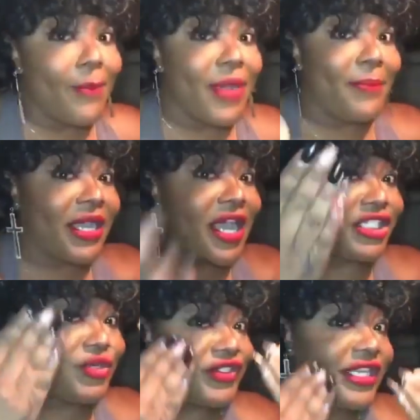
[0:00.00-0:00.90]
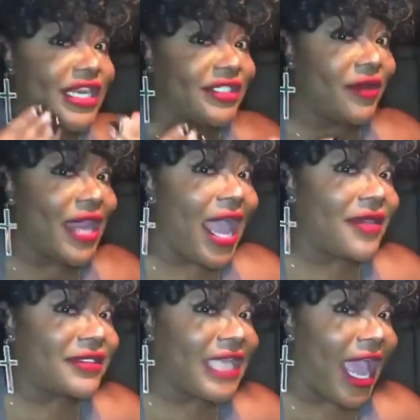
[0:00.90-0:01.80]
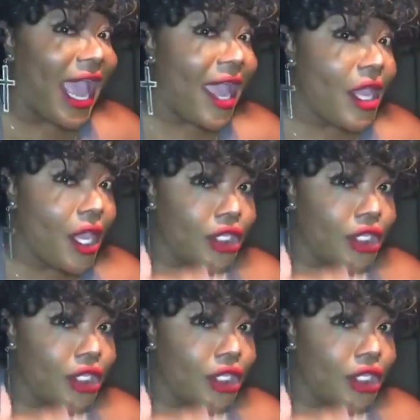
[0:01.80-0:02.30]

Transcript: But because you see this on the outside,